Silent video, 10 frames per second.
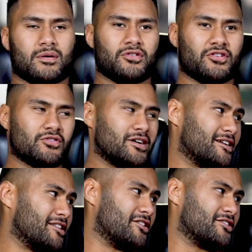I'm no good at
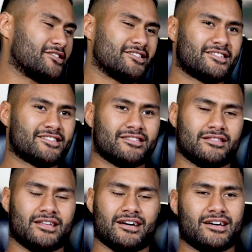it though. Really?
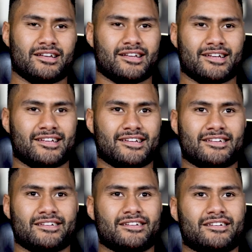Nah, nah, nah.
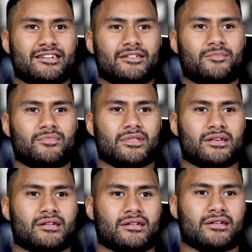Just overpower
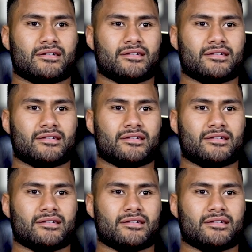everyone though.